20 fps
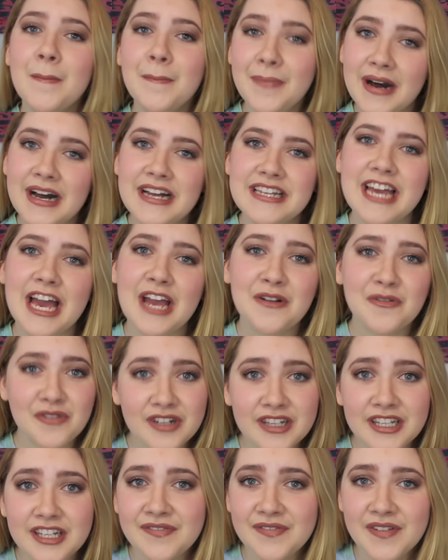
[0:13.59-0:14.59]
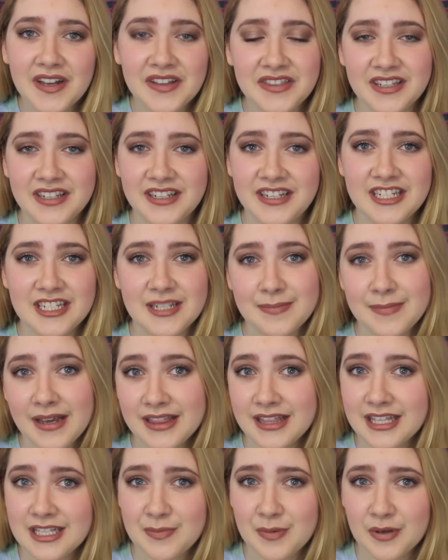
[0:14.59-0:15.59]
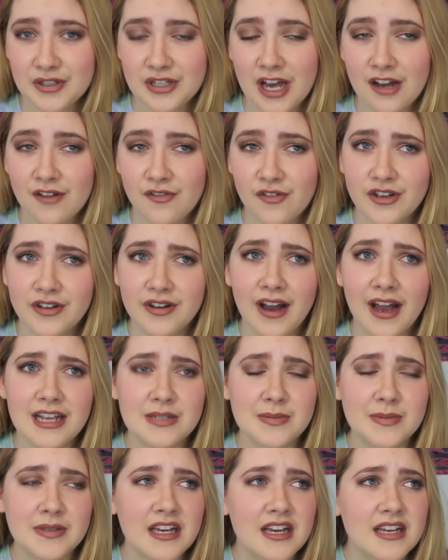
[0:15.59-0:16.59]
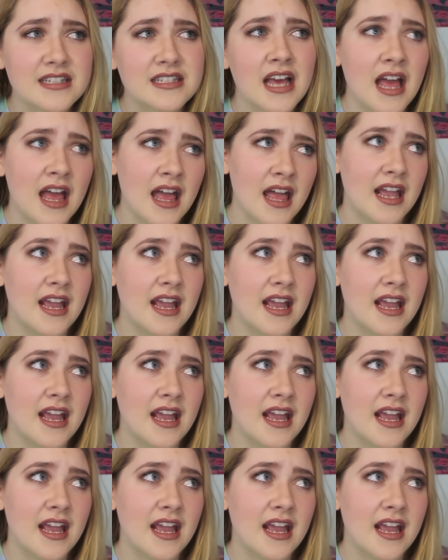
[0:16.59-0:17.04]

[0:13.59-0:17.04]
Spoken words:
but I really felt the need to make this book talk for you guys because